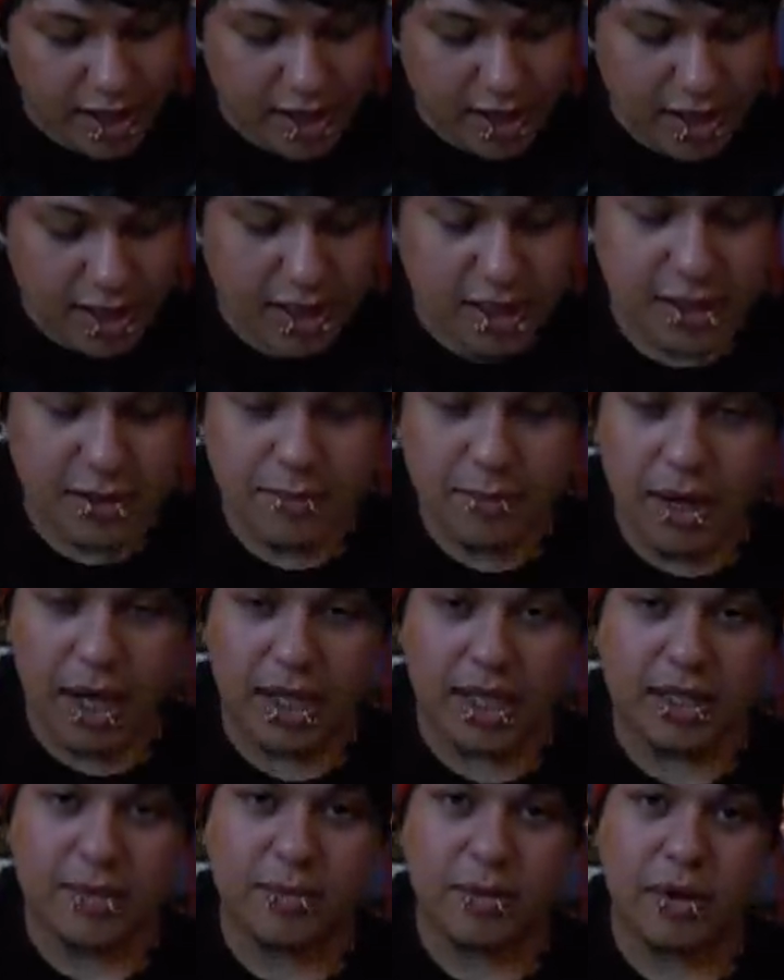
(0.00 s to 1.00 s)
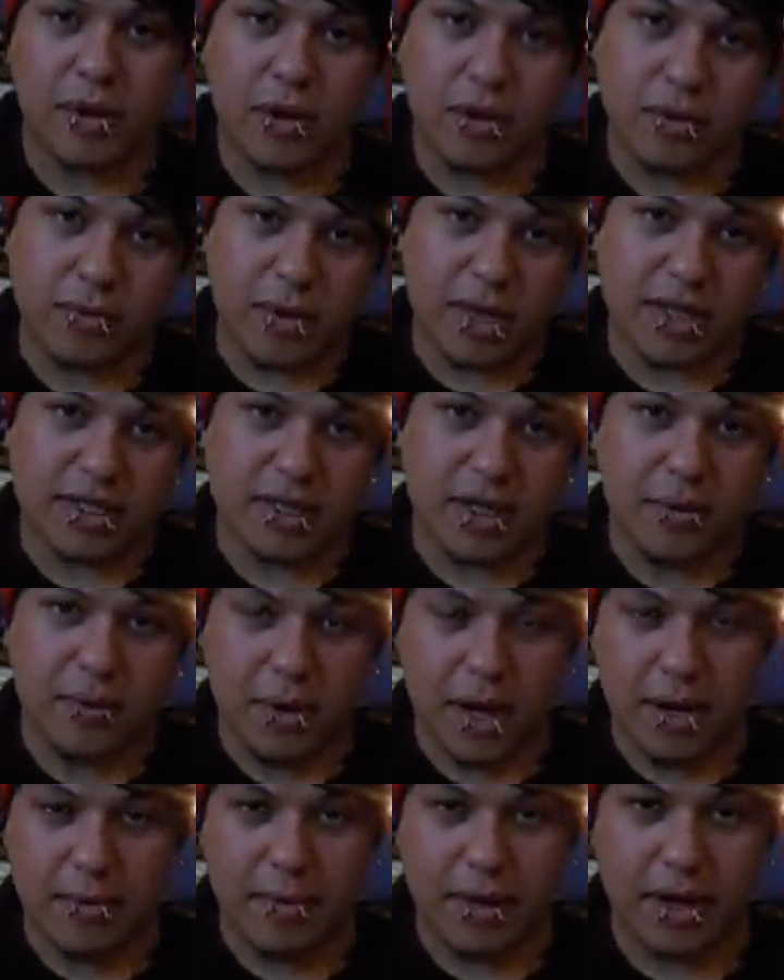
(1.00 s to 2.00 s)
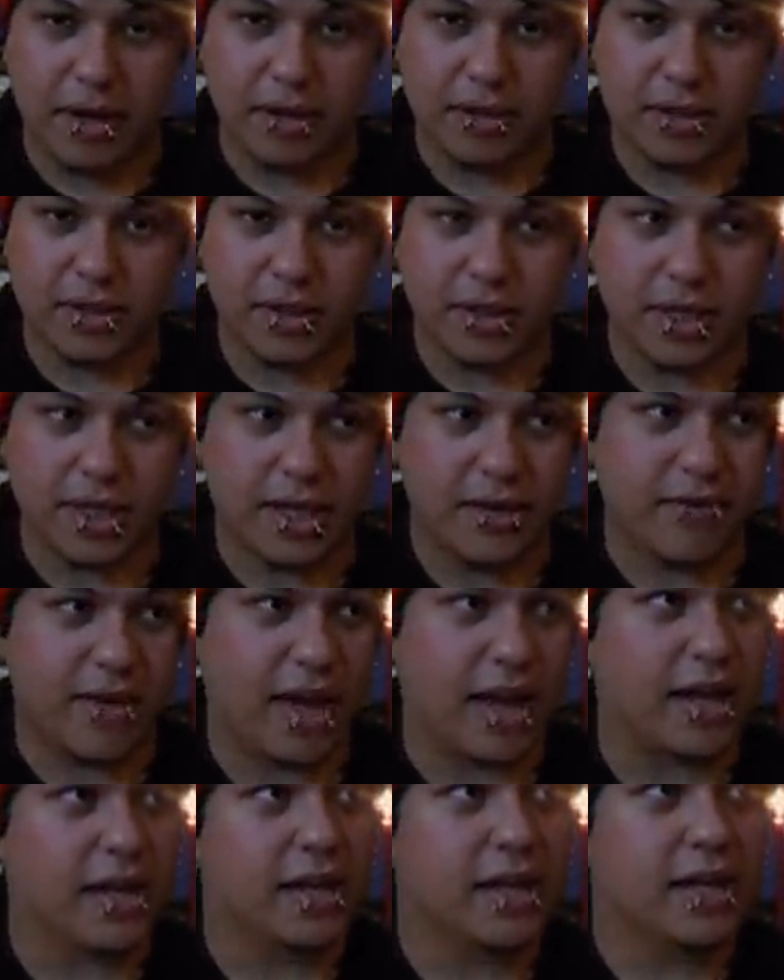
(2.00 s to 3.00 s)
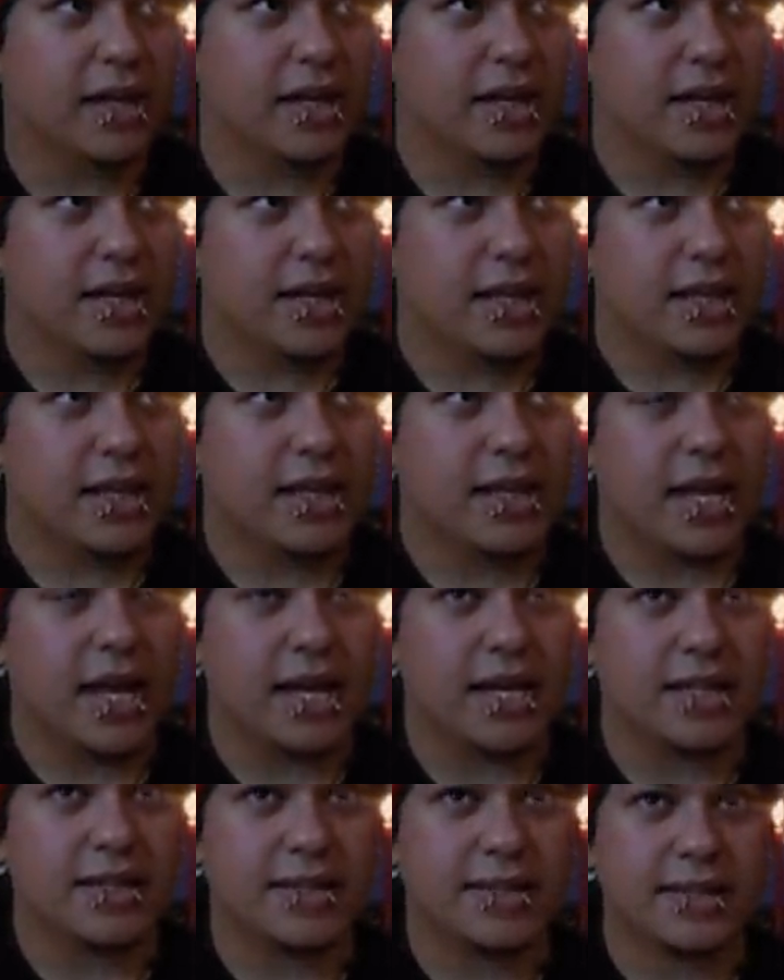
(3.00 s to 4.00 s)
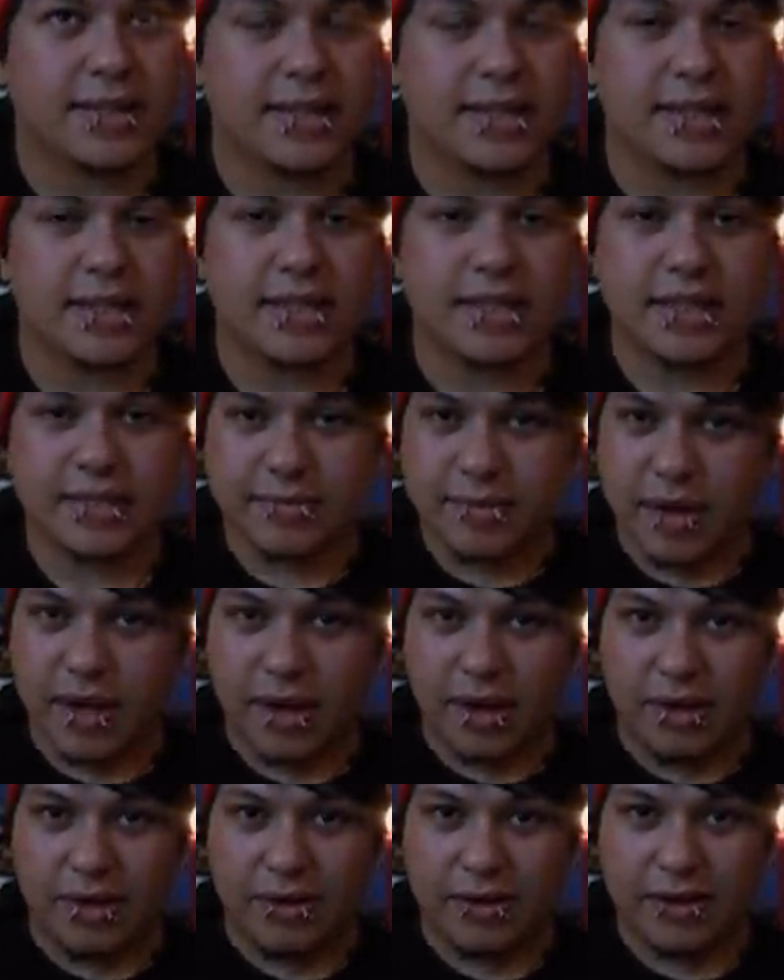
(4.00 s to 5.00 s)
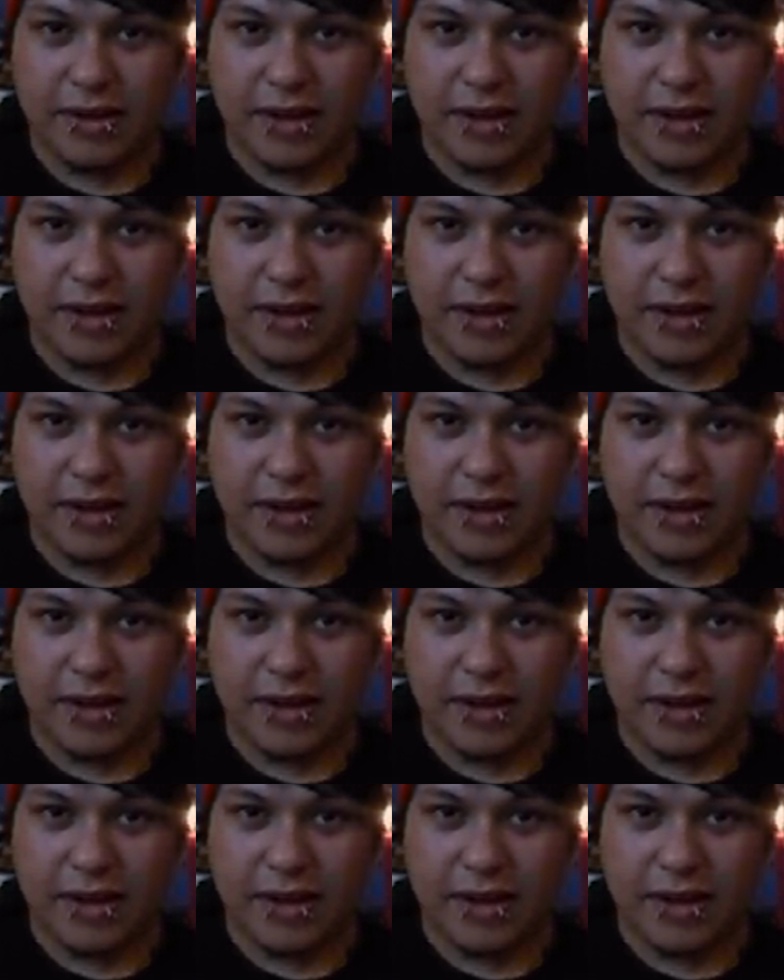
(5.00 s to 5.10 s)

I like to put oak moss around my altar to give that nice smell.